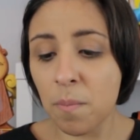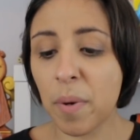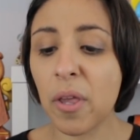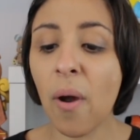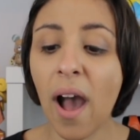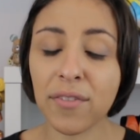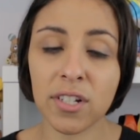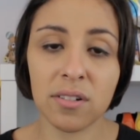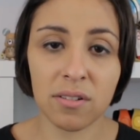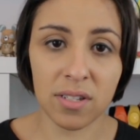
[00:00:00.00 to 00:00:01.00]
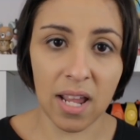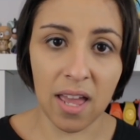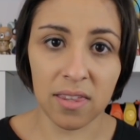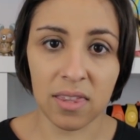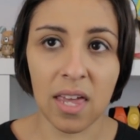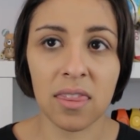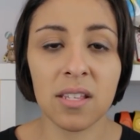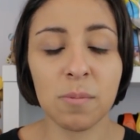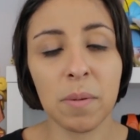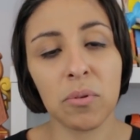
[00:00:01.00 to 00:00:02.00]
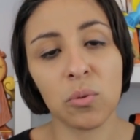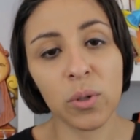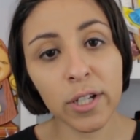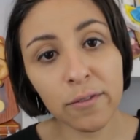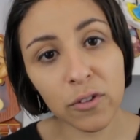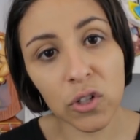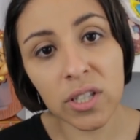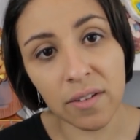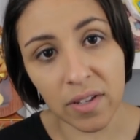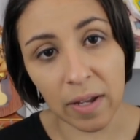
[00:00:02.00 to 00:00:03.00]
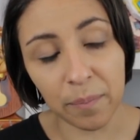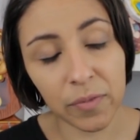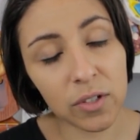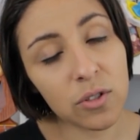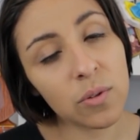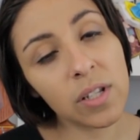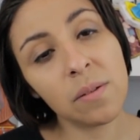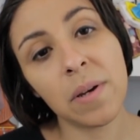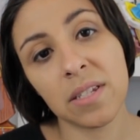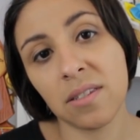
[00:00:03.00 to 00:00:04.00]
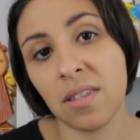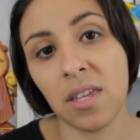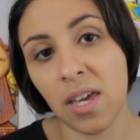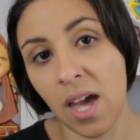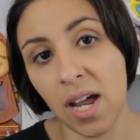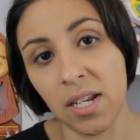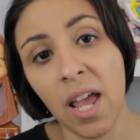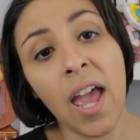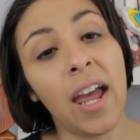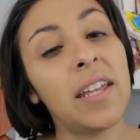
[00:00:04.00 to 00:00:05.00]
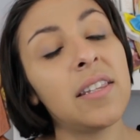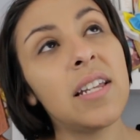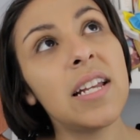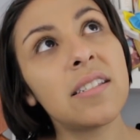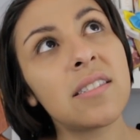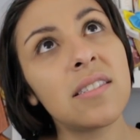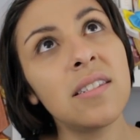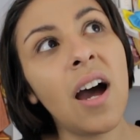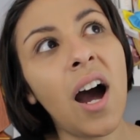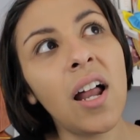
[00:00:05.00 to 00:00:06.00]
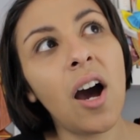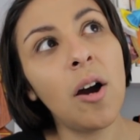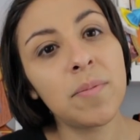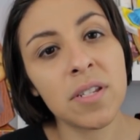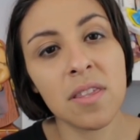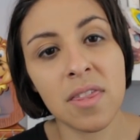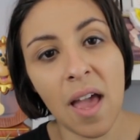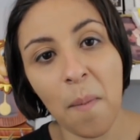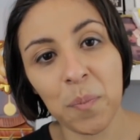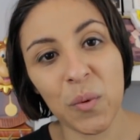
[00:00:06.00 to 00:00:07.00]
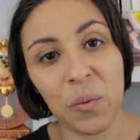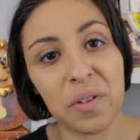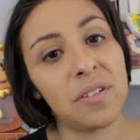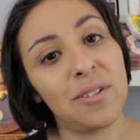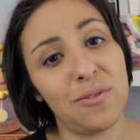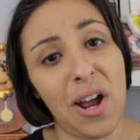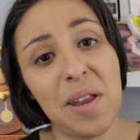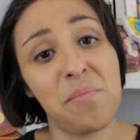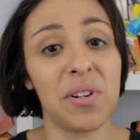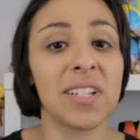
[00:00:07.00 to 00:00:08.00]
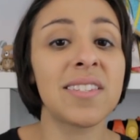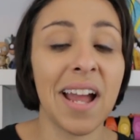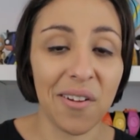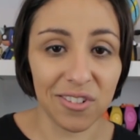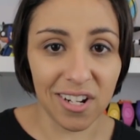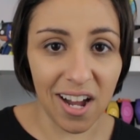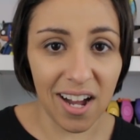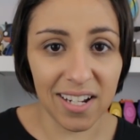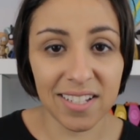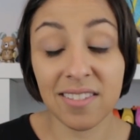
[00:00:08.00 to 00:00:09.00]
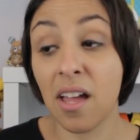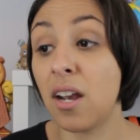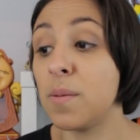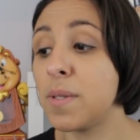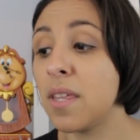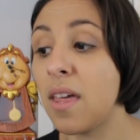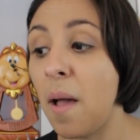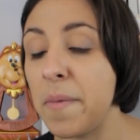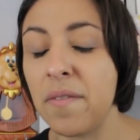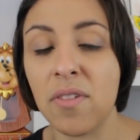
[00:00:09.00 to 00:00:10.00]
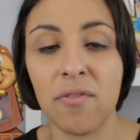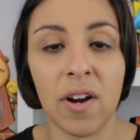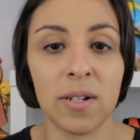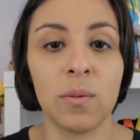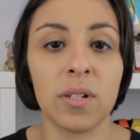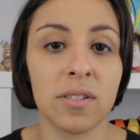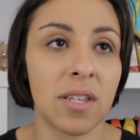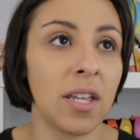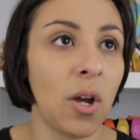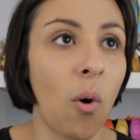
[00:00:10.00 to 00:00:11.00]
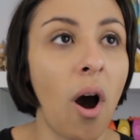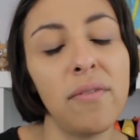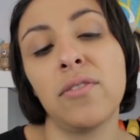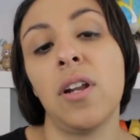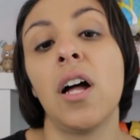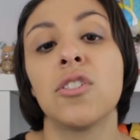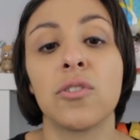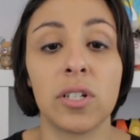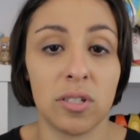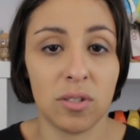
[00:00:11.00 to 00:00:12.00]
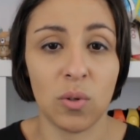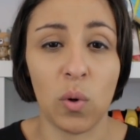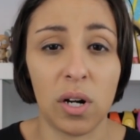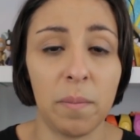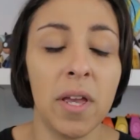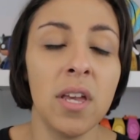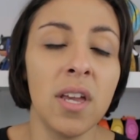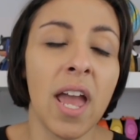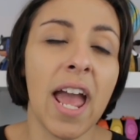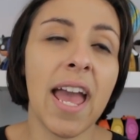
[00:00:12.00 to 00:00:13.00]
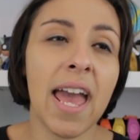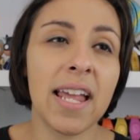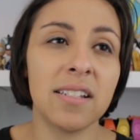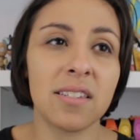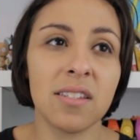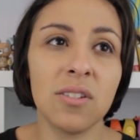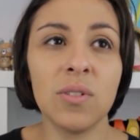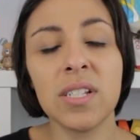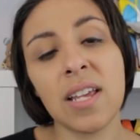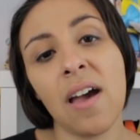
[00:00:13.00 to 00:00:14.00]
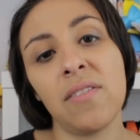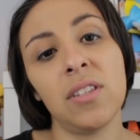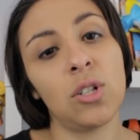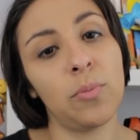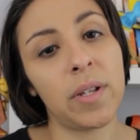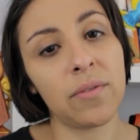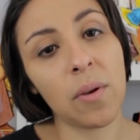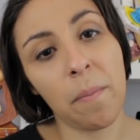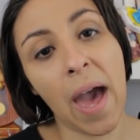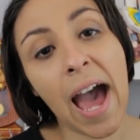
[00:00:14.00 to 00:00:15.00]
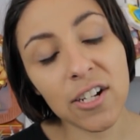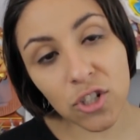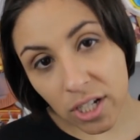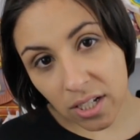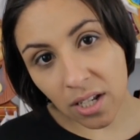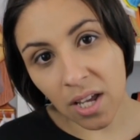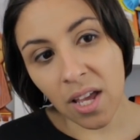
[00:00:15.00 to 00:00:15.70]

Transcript: But you have to understand that these people are working for a living, they're doing the best that they can, and it's not up to them whether a ride breaks down or not. It's not up to them if the fireworks can go off or not during a storm. And you need to have a little bit of compassion